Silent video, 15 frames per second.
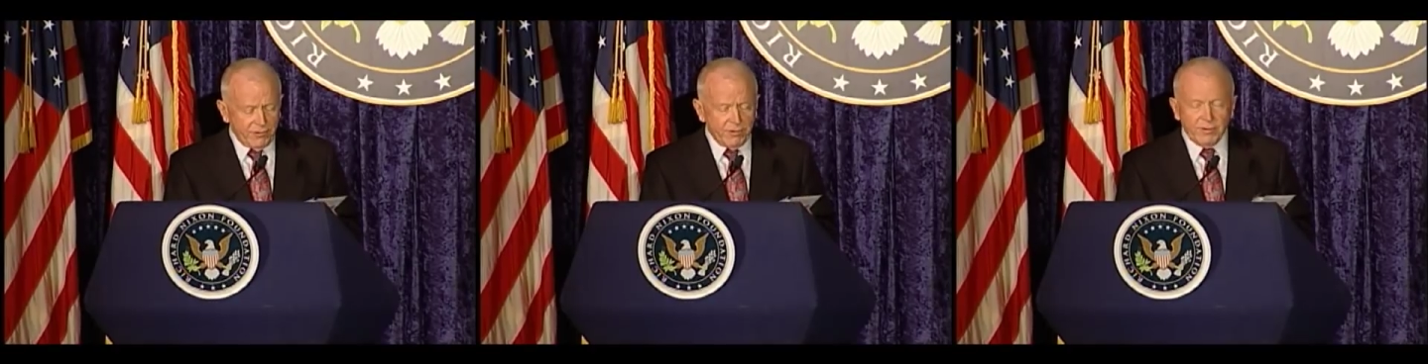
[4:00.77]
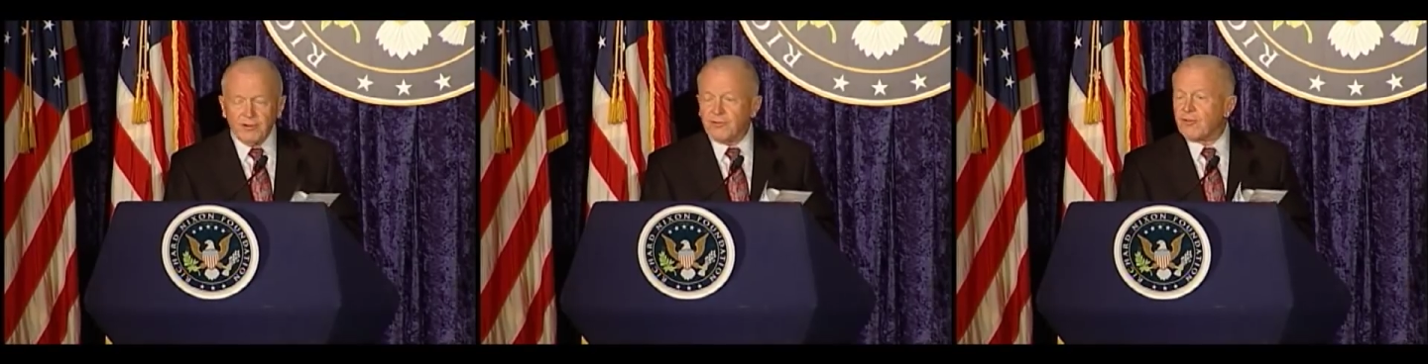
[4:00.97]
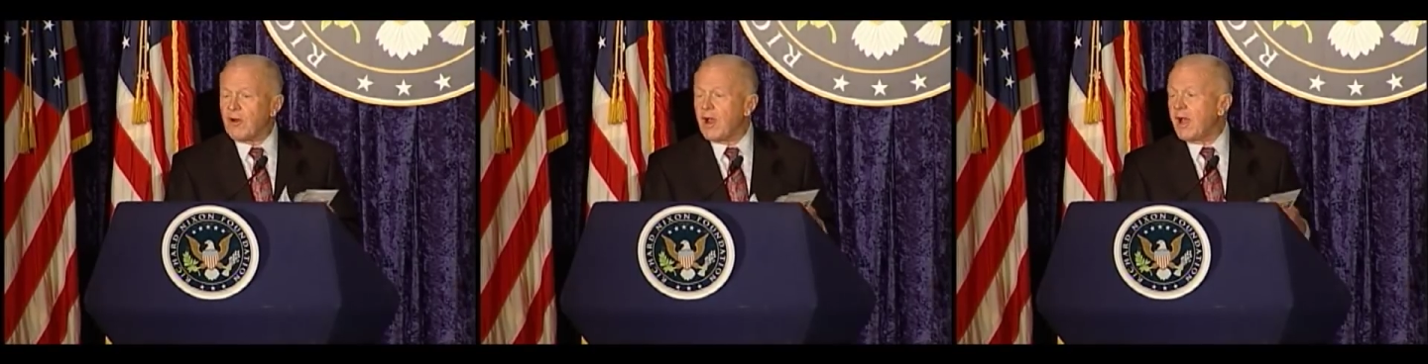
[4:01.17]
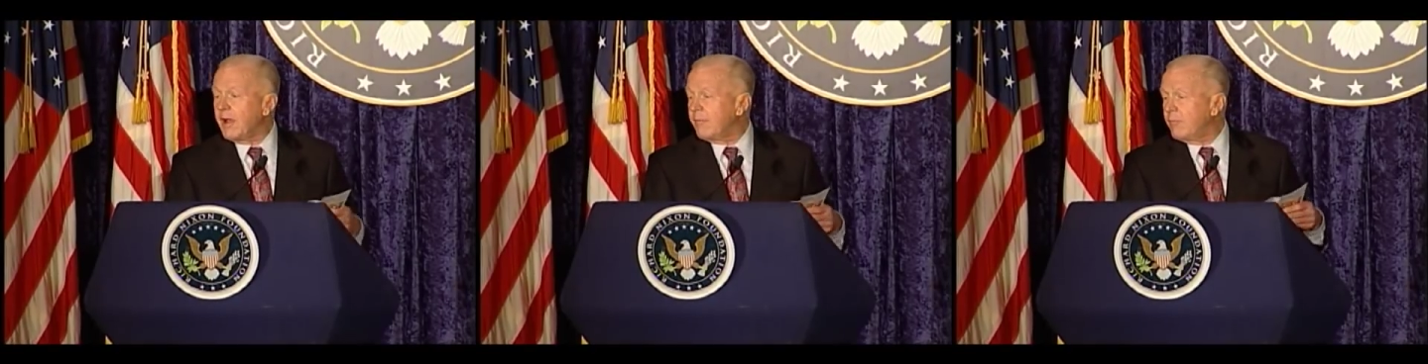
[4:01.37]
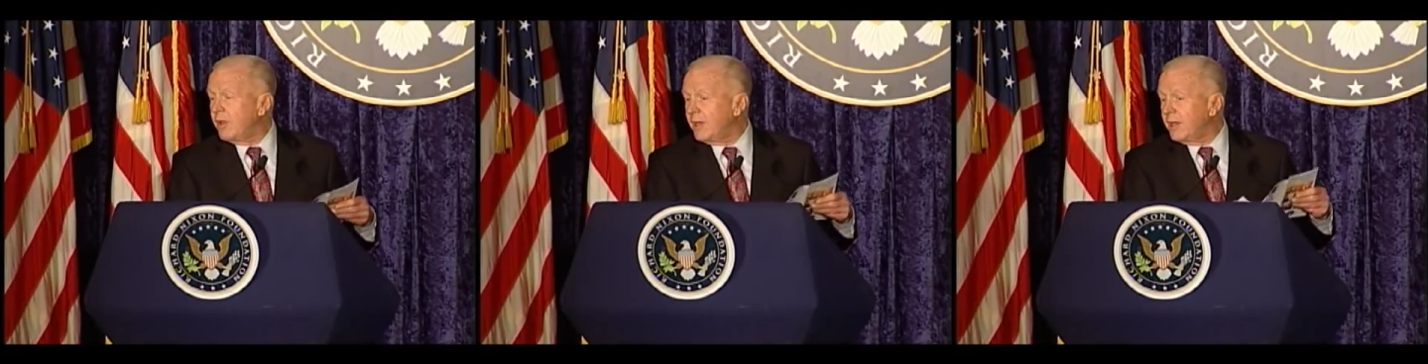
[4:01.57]
are
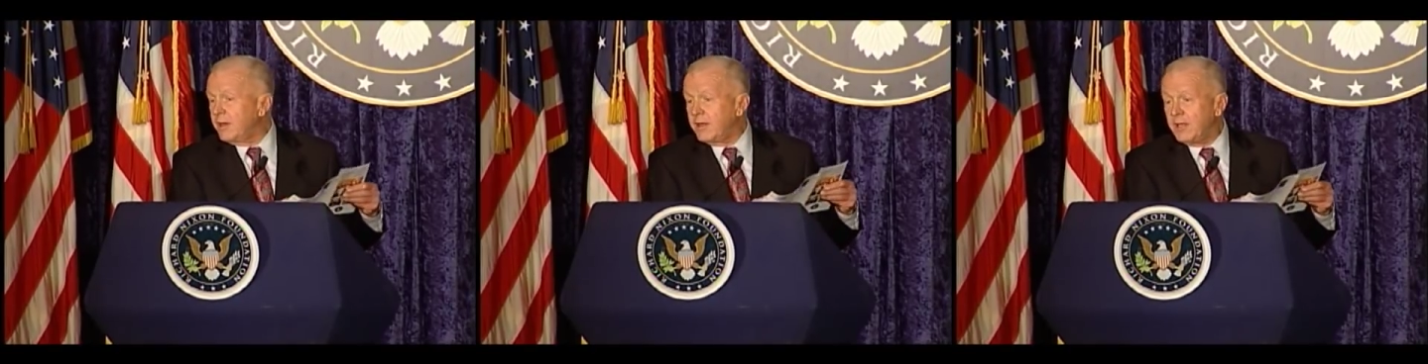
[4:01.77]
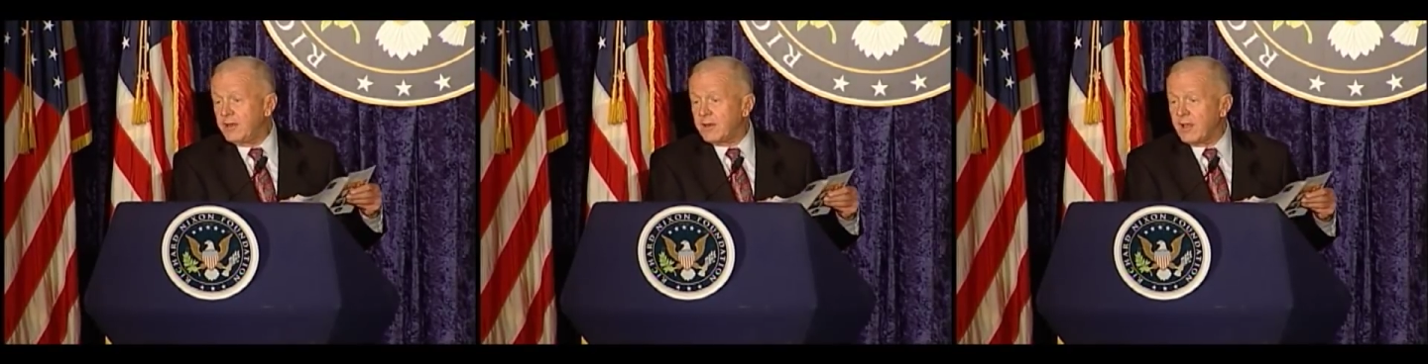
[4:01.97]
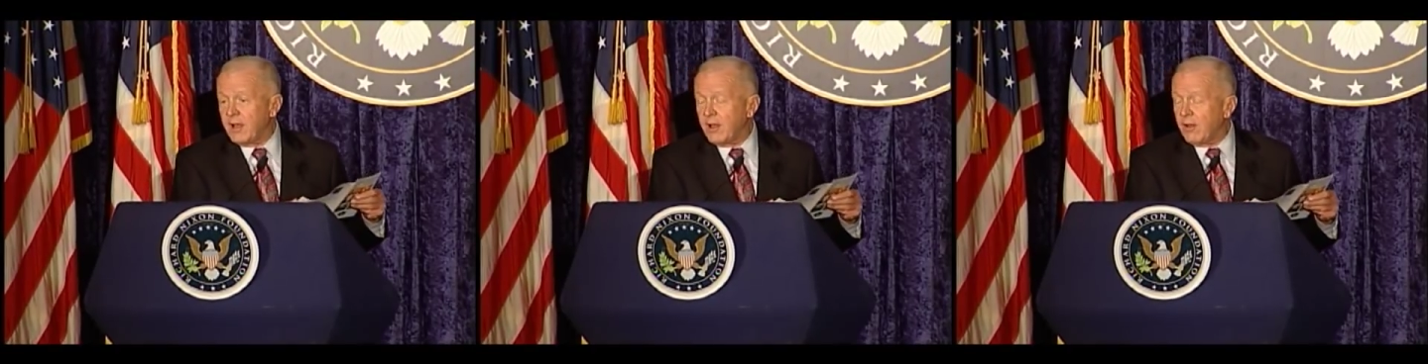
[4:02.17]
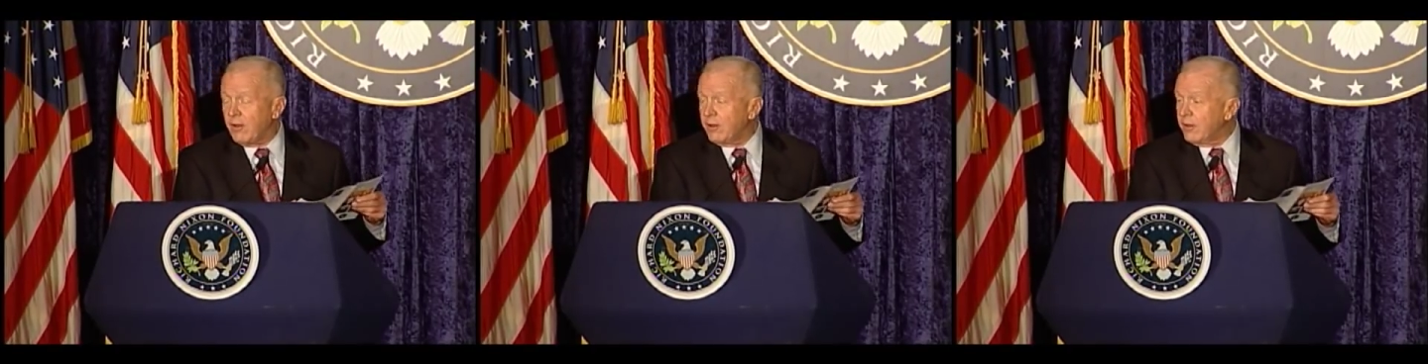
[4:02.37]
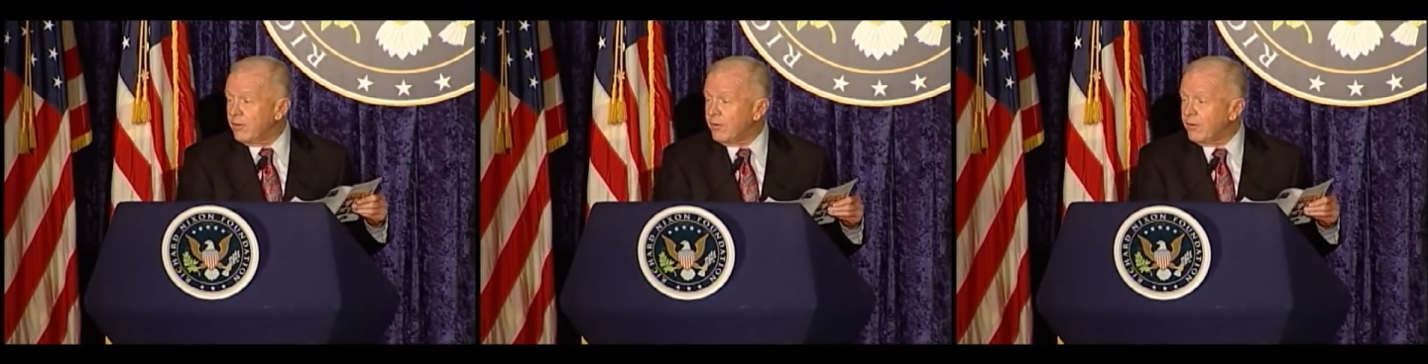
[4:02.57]
described in detail.